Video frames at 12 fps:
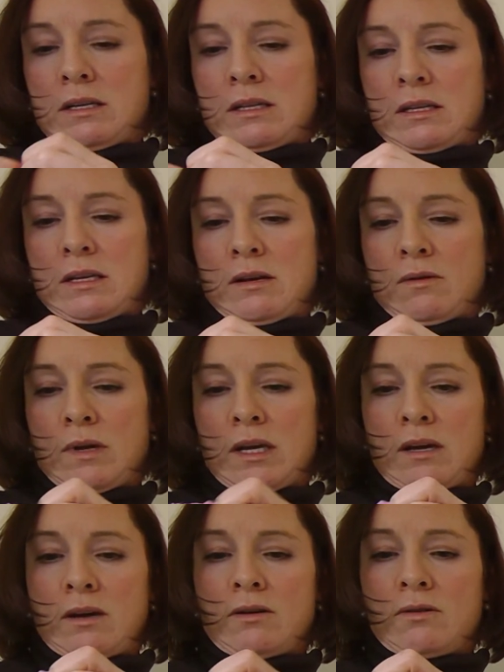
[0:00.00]
There we
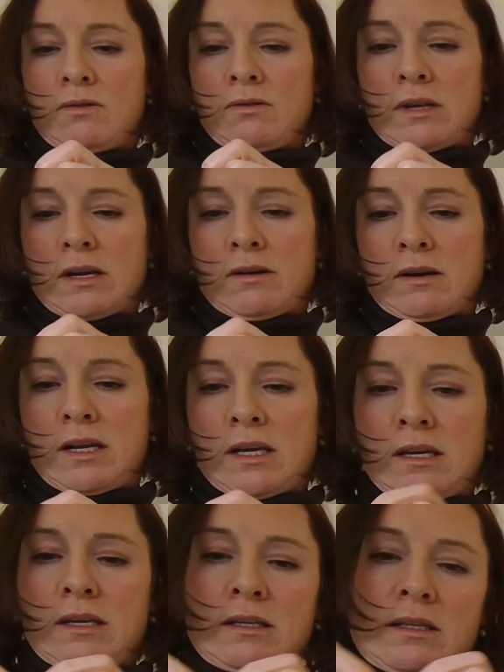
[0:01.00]
go. There it
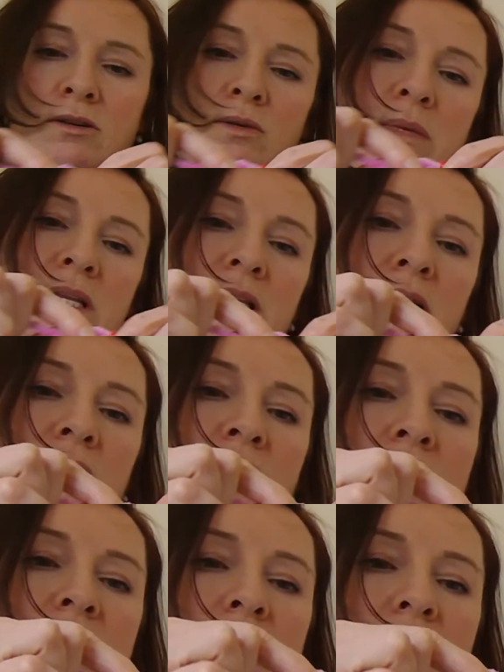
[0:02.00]
is. There's my little
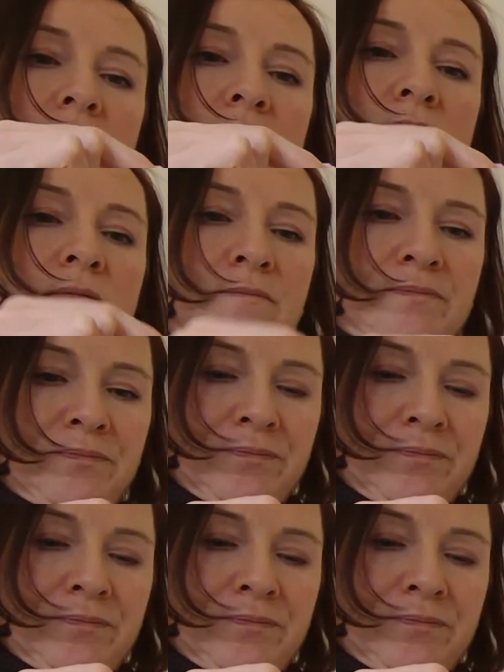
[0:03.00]
knot there.